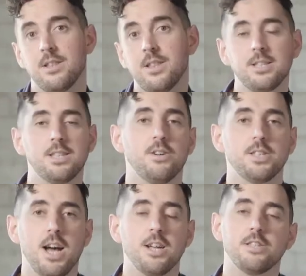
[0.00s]
That's now
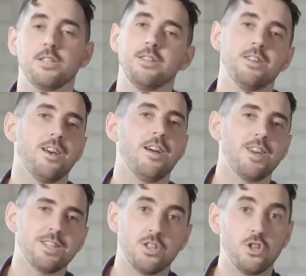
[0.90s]
attached.
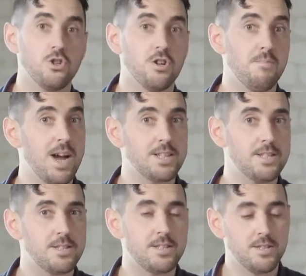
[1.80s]
Thanks to the joy of
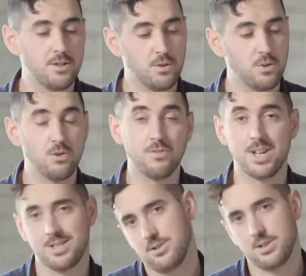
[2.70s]
magnets, all of
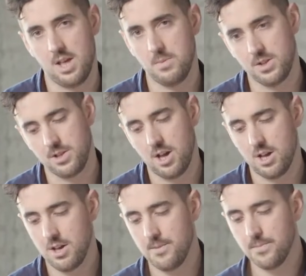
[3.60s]
that's now stable in there.
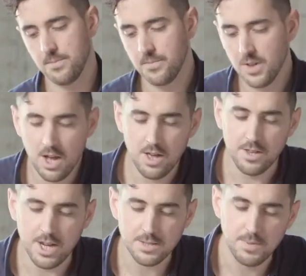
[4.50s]
The
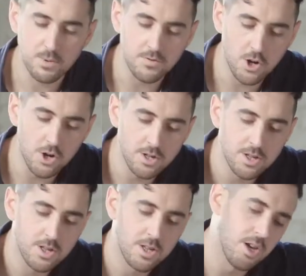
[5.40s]
next bit we've got
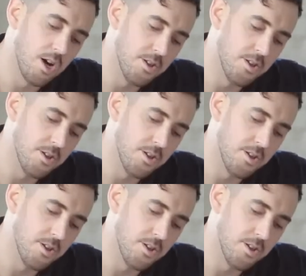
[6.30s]
are